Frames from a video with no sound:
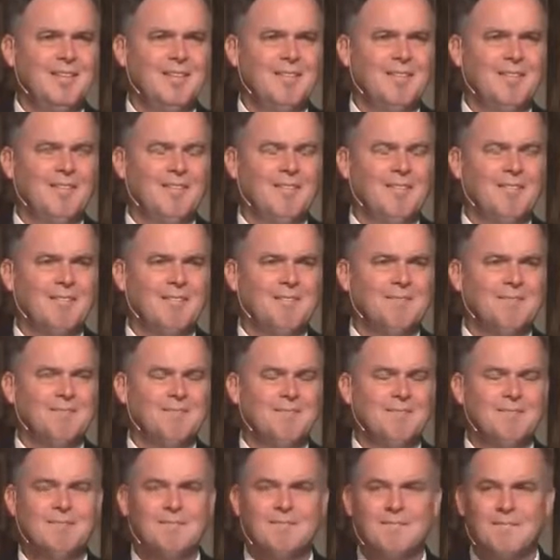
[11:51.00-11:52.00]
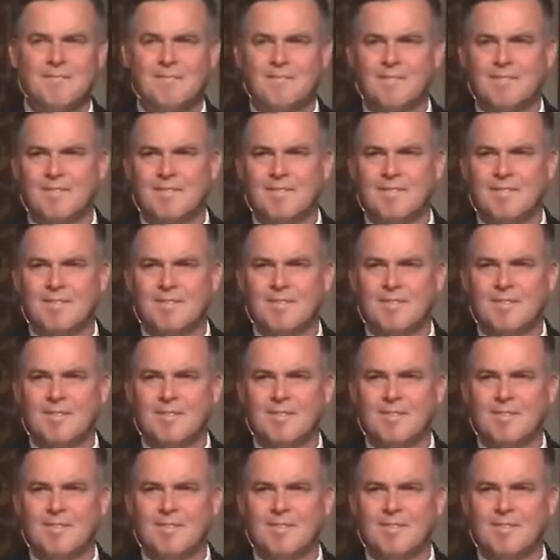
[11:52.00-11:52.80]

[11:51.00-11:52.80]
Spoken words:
Nothing is said.